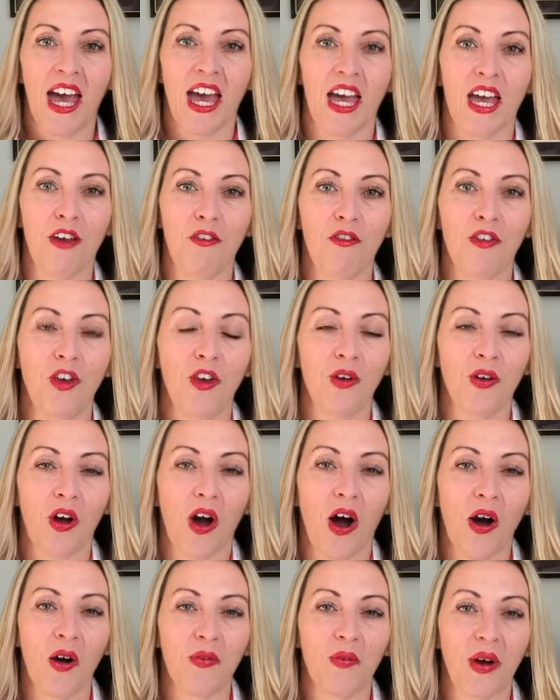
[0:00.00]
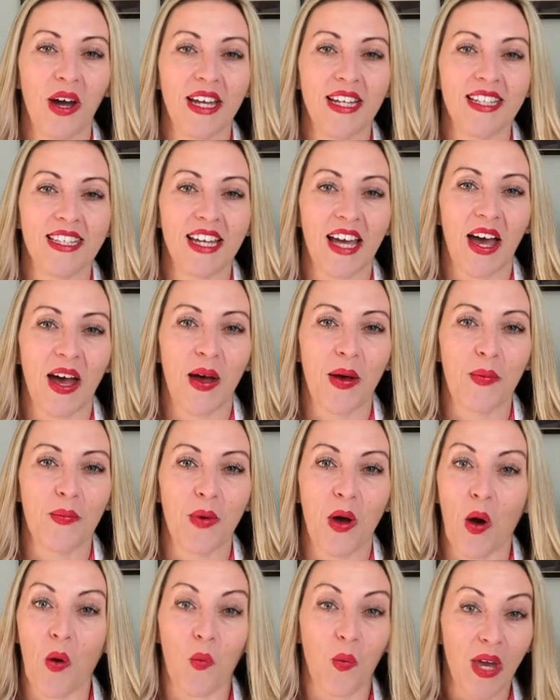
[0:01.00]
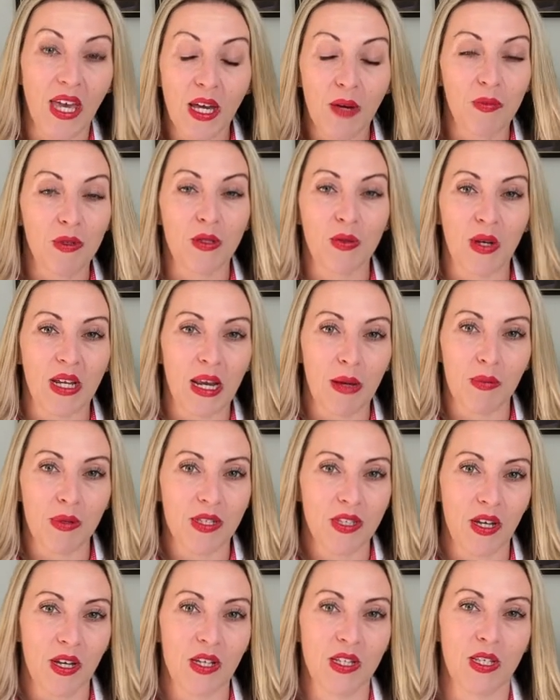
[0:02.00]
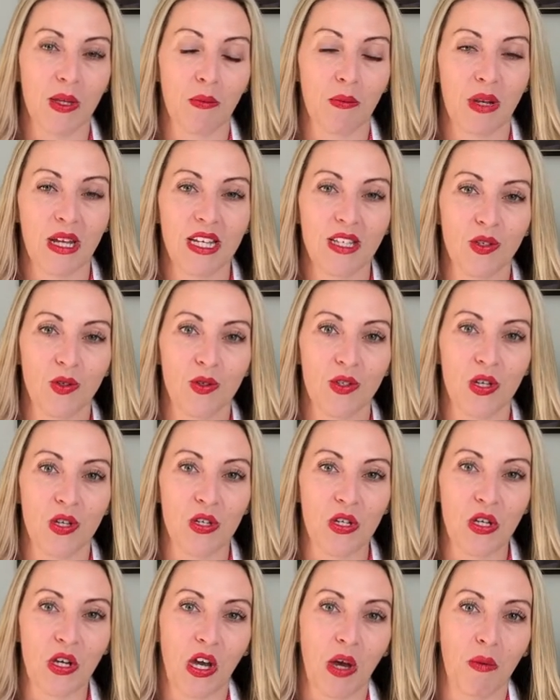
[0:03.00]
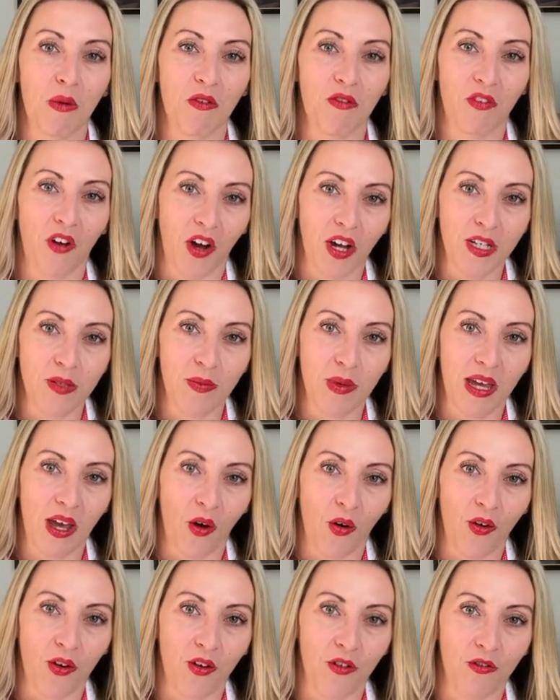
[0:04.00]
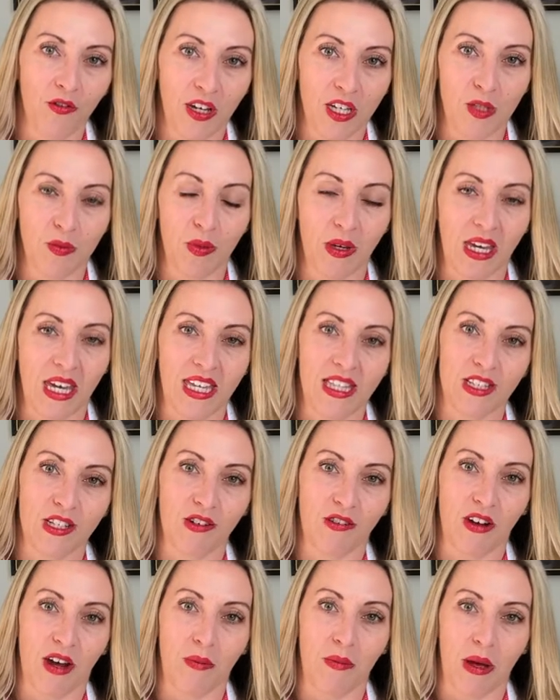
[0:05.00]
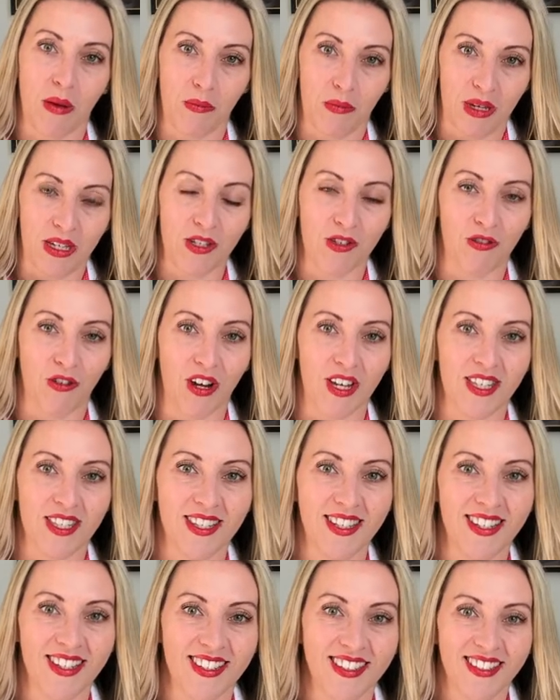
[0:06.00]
If you can't wait um, a week between episodes, then please also do come and find me on Facebook, Instagram, and Pinterest.